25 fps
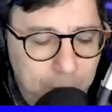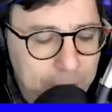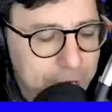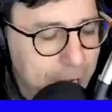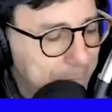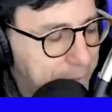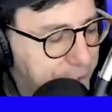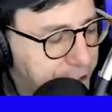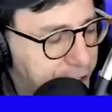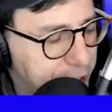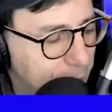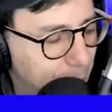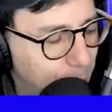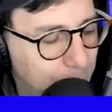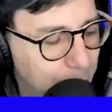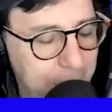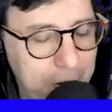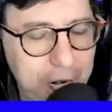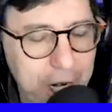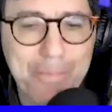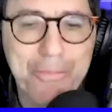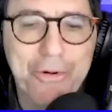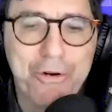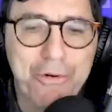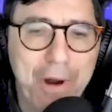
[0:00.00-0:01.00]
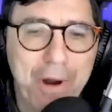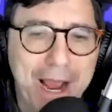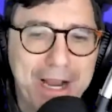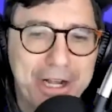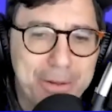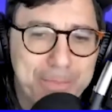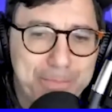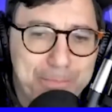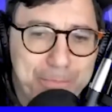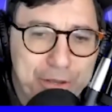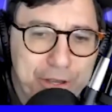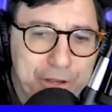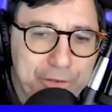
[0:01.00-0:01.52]
up, son? What up?
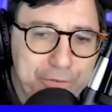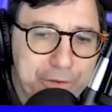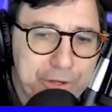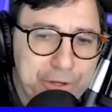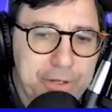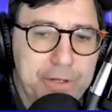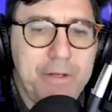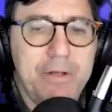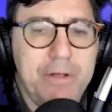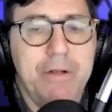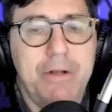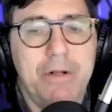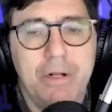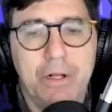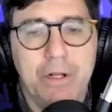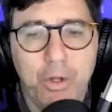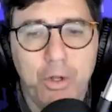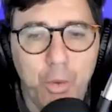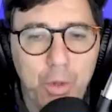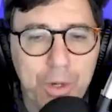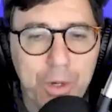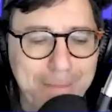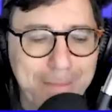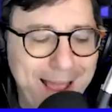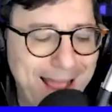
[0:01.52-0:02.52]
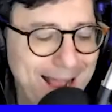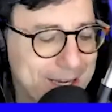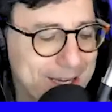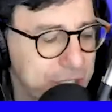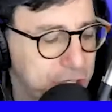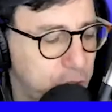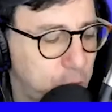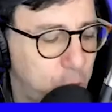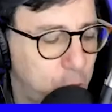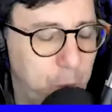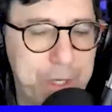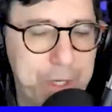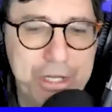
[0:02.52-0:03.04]
Grind&Pivot, Louis Max,
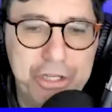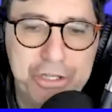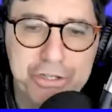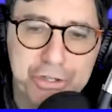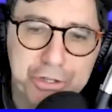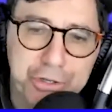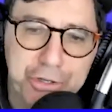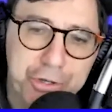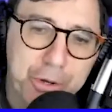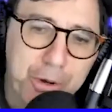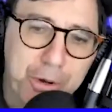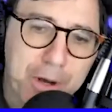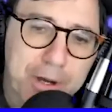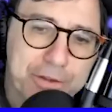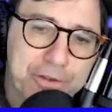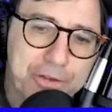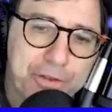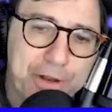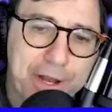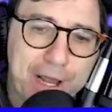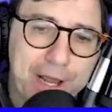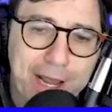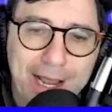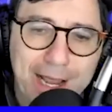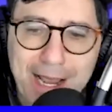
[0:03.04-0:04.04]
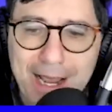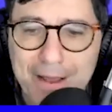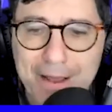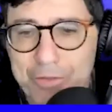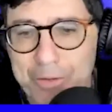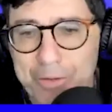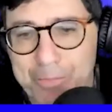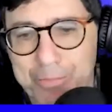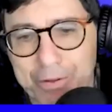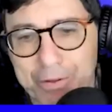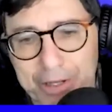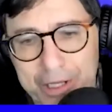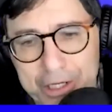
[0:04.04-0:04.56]
Queens, New York. Today I have the
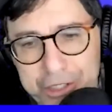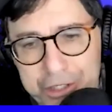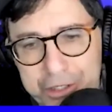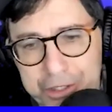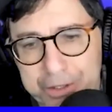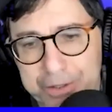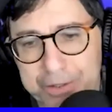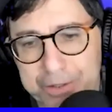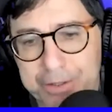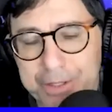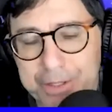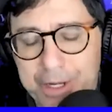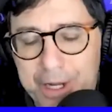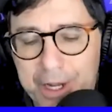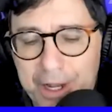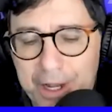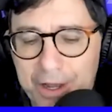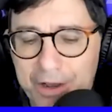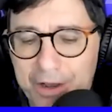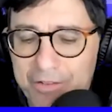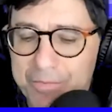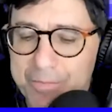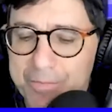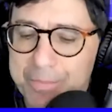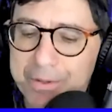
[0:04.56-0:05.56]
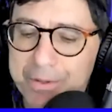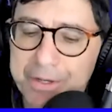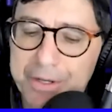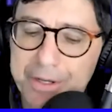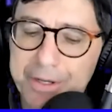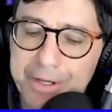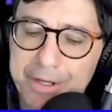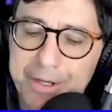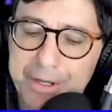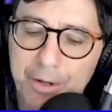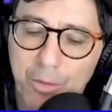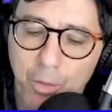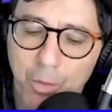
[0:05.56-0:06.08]
pleasure of
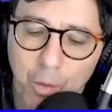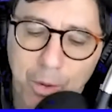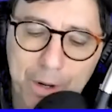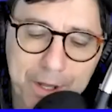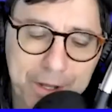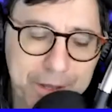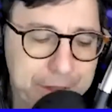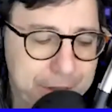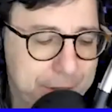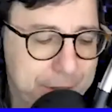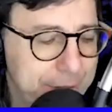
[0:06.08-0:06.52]
being with